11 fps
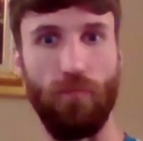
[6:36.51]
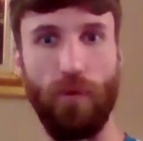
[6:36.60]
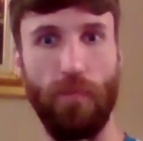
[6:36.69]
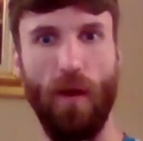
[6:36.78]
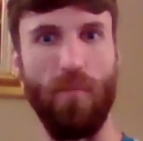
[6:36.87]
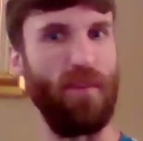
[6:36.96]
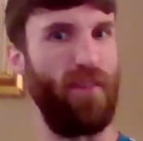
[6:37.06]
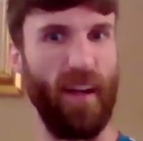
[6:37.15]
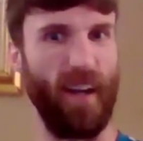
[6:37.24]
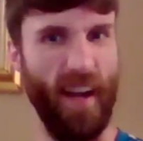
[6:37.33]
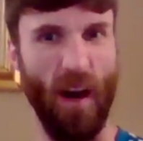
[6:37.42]
we probably
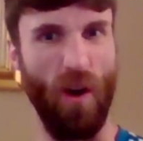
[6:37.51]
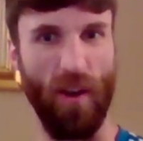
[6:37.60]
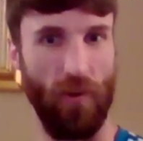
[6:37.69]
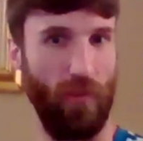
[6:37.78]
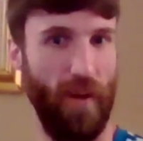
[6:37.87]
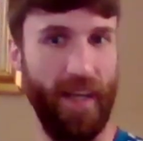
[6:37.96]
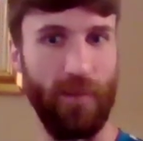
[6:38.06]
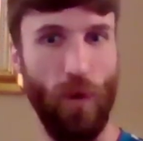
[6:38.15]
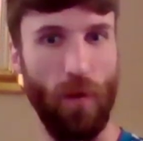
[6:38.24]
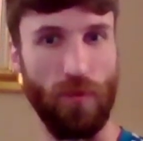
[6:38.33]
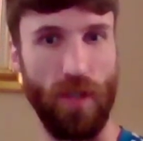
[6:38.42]
figured it out on the ring
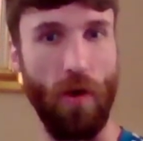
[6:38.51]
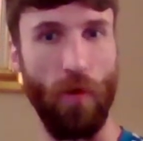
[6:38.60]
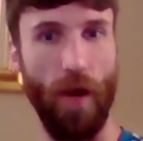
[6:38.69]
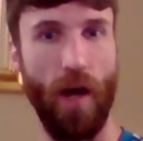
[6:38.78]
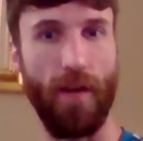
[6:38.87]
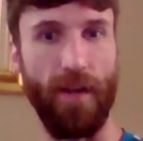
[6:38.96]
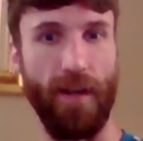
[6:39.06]
what was going on,